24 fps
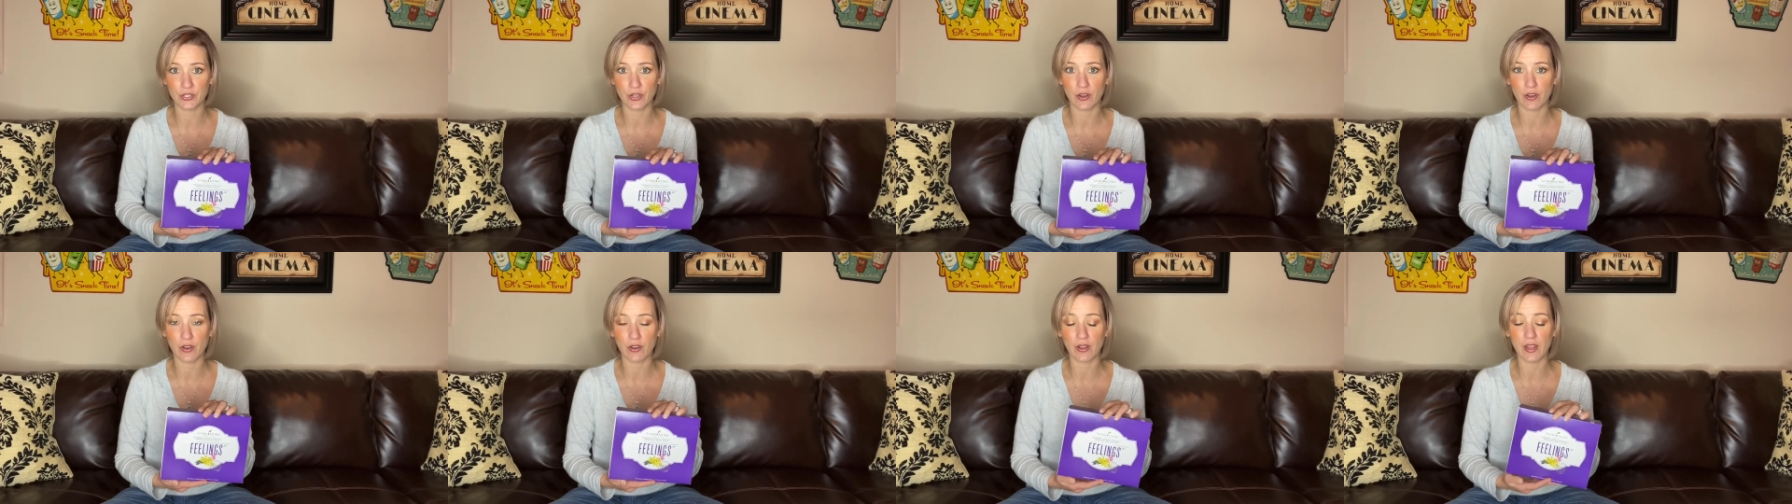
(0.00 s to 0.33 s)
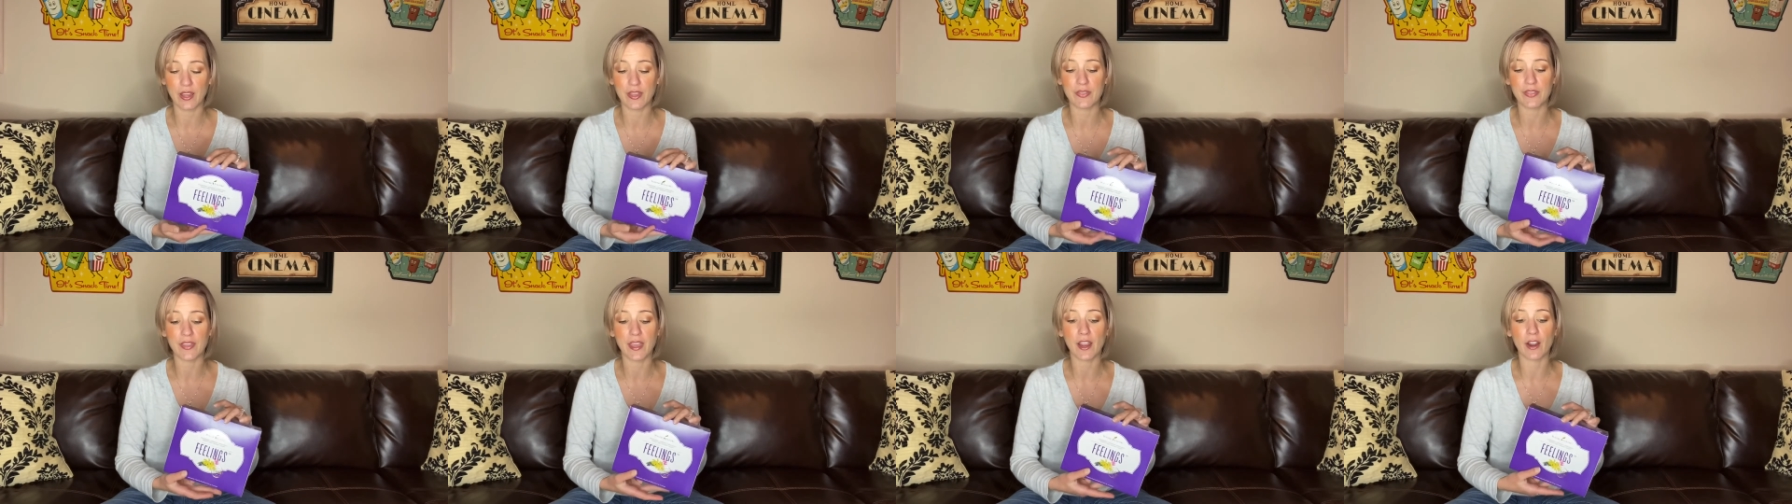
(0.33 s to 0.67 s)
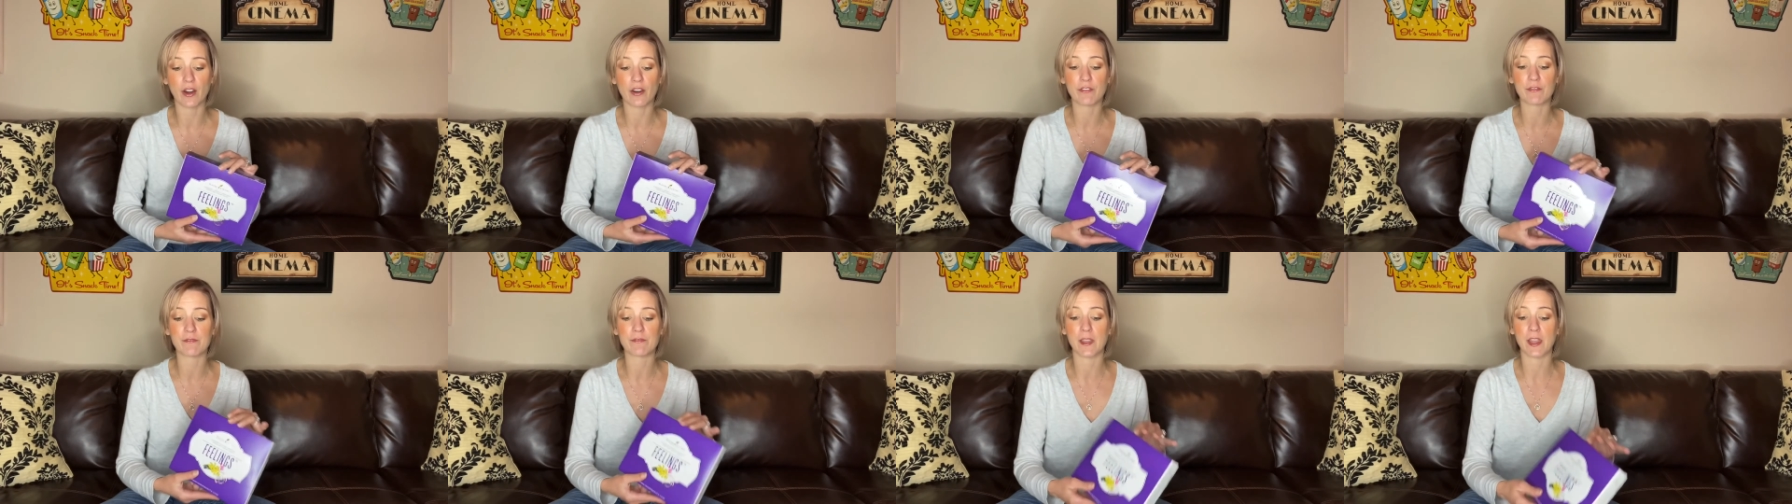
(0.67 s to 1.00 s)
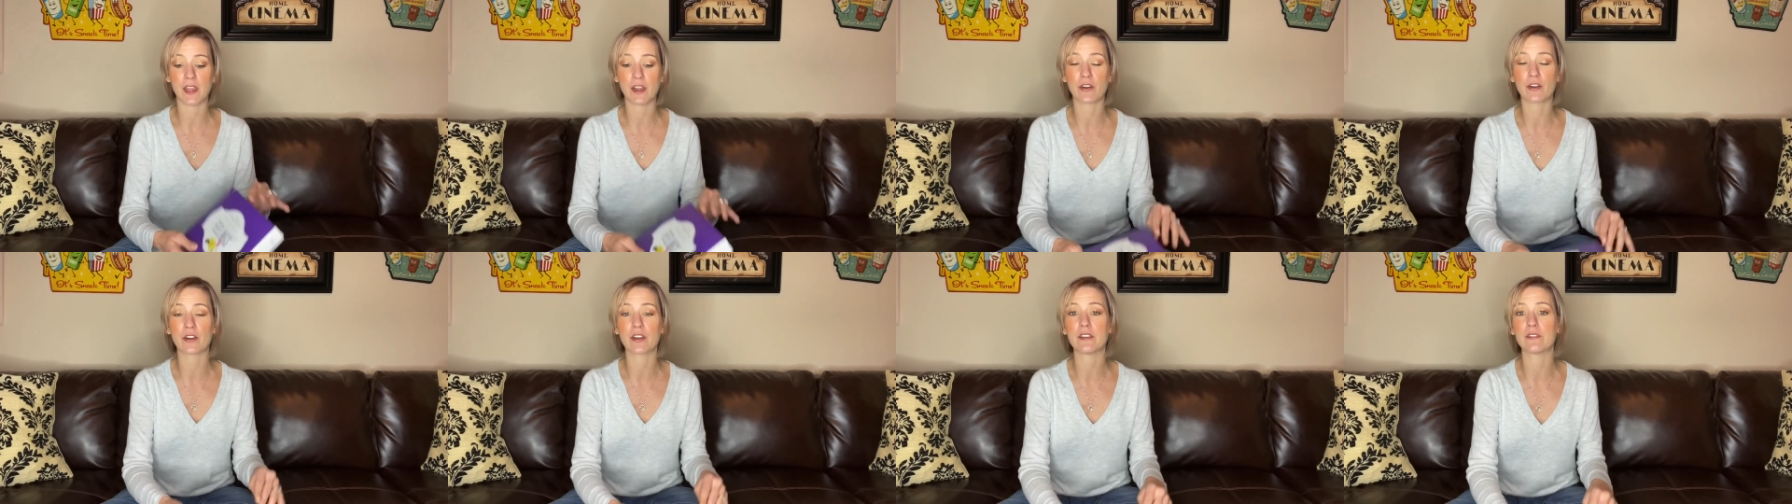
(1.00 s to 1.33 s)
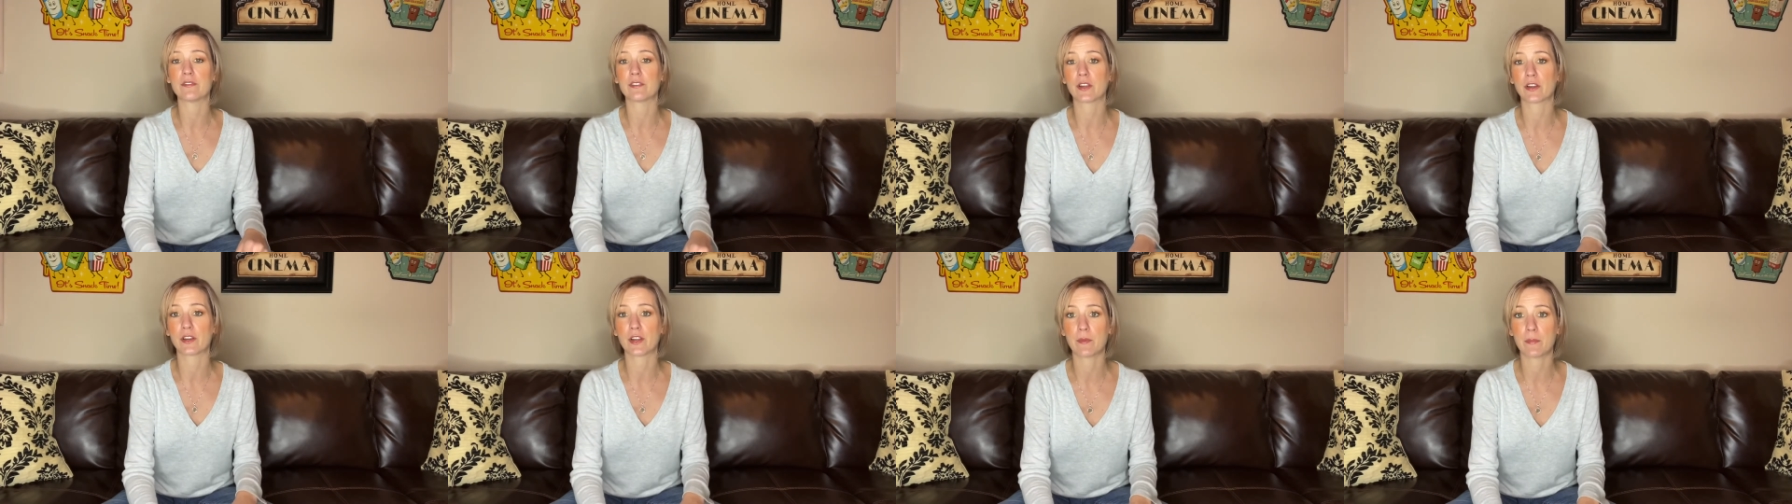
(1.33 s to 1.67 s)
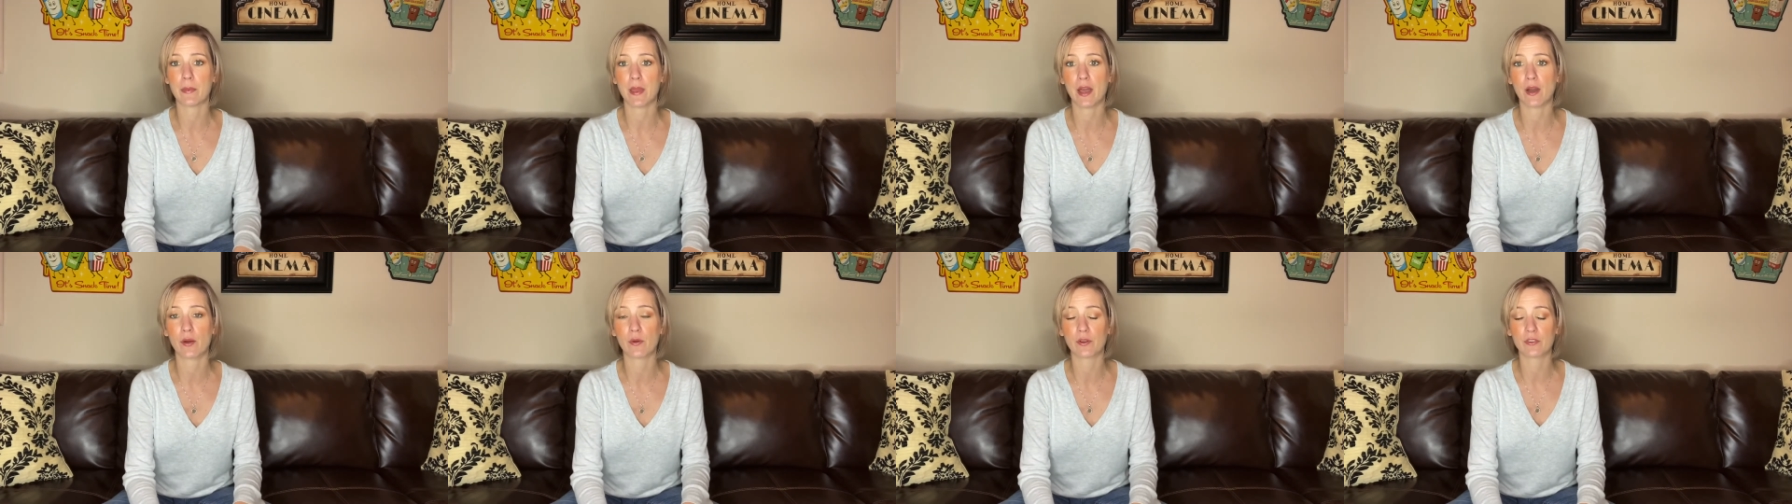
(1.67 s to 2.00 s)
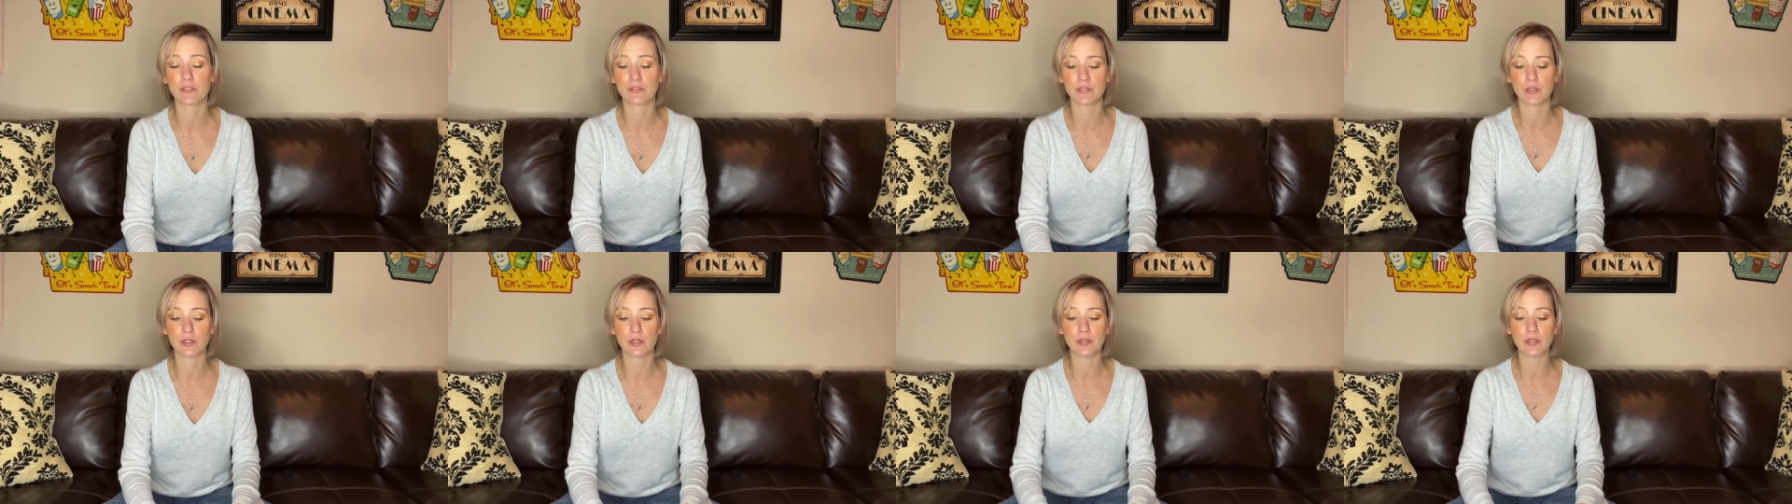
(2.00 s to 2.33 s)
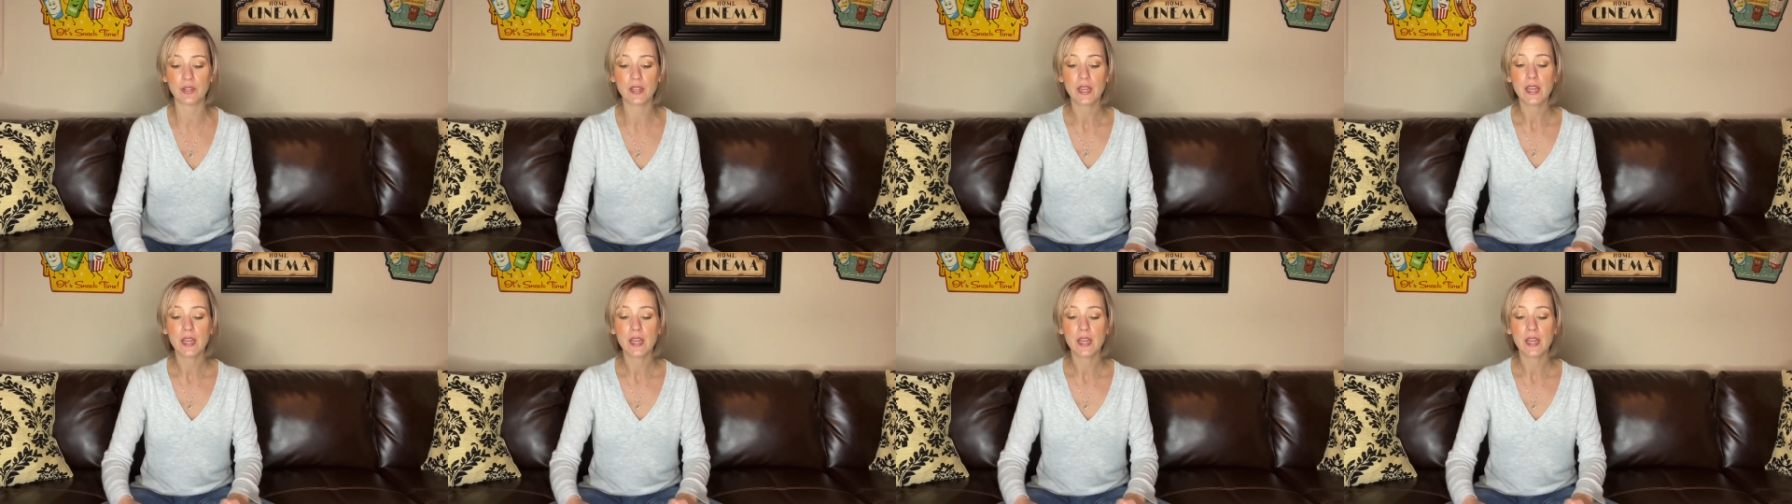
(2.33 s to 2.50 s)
y'all, and they are very, very powerful.